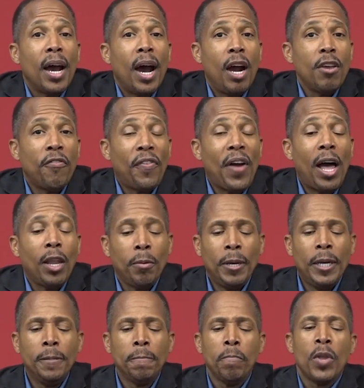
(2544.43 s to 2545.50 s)
Are you following
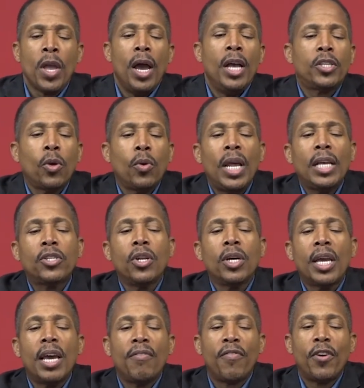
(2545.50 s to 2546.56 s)
me? And so let's
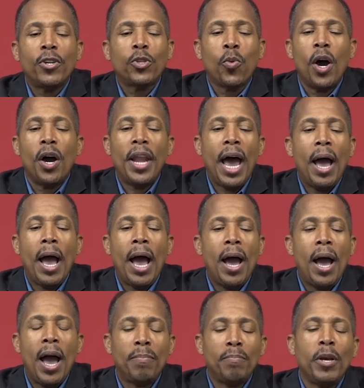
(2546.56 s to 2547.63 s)
look at verse 1.
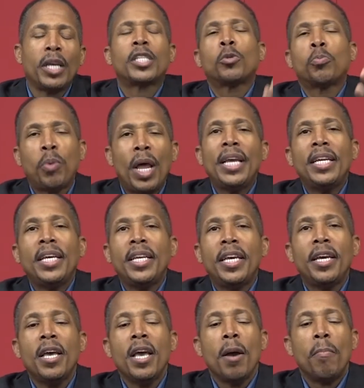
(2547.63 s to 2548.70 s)
I, am explaining
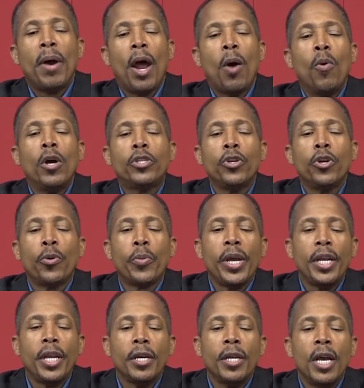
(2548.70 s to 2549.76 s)
it, but I want you to
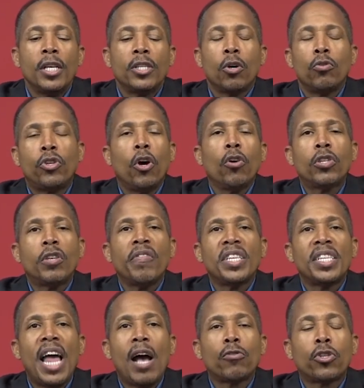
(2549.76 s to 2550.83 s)
read it. So Joseph
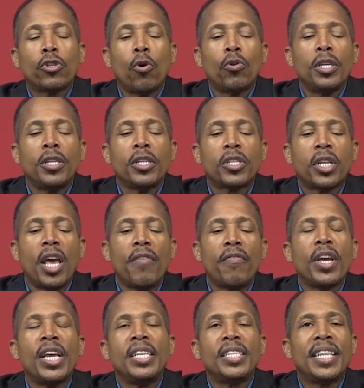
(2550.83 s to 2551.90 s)
is now sold into
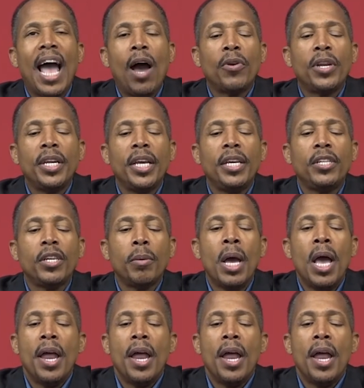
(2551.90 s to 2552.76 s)
slavery. He's down in Egypt.